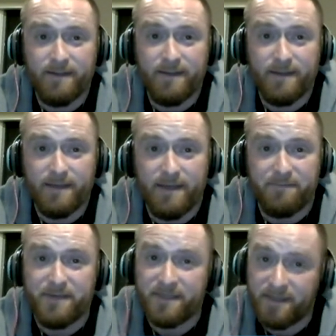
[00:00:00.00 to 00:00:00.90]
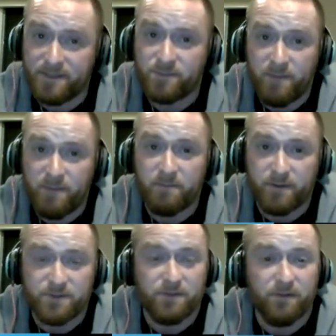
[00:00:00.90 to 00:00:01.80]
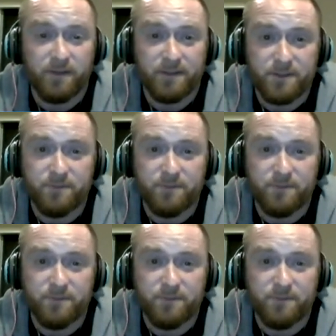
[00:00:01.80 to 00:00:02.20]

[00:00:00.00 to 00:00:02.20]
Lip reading: If he does, it might be a personal thing too.